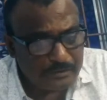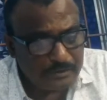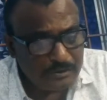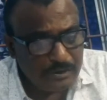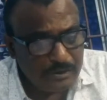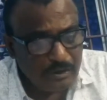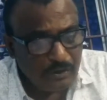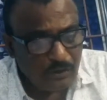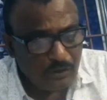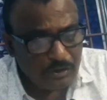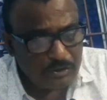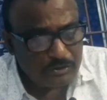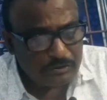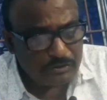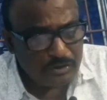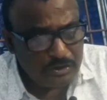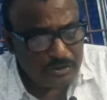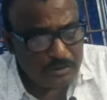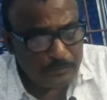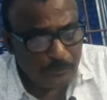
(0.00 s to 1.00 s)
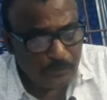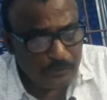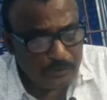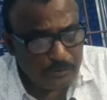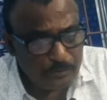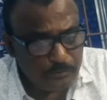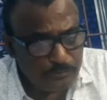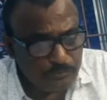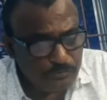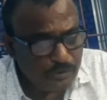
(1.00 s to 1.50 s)
or such bodily
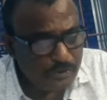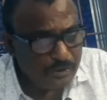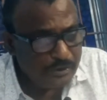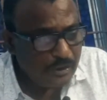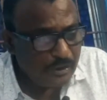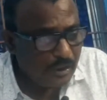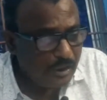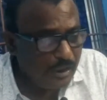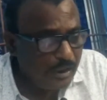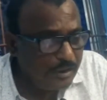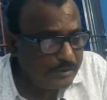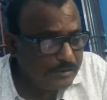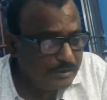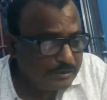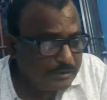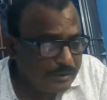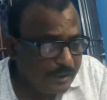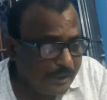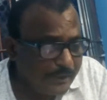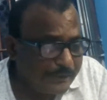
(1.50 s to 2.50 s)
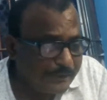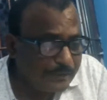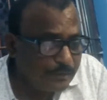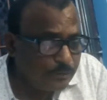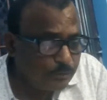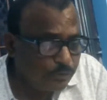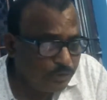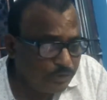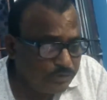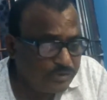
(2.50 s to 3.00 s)
injury as is likely to cause
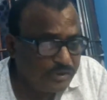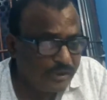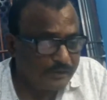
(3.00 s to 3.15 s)
death.